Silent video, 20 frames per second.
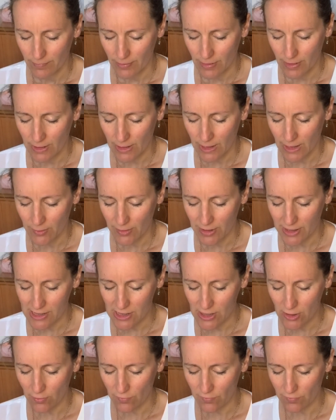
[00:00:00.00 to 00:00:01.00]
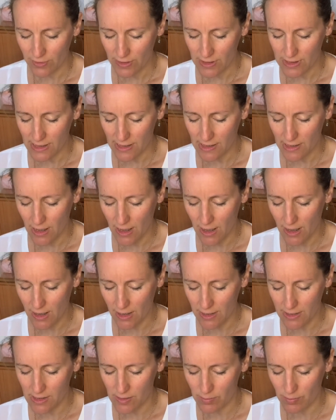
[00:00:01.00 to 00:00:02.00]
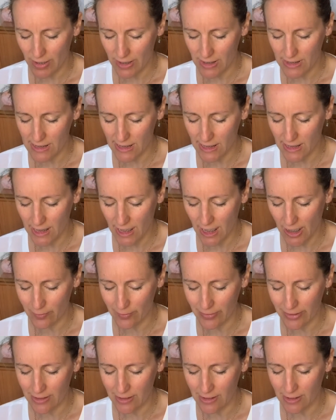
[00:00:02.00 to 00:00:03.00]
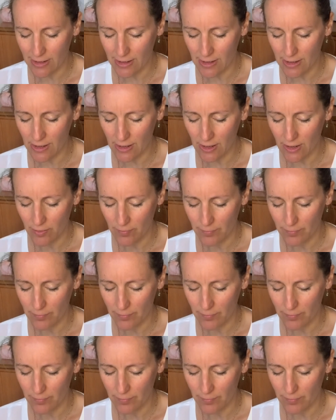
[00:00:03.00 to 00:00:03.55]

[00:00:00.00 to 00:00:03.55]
Allowing softness in the heart space, allowing the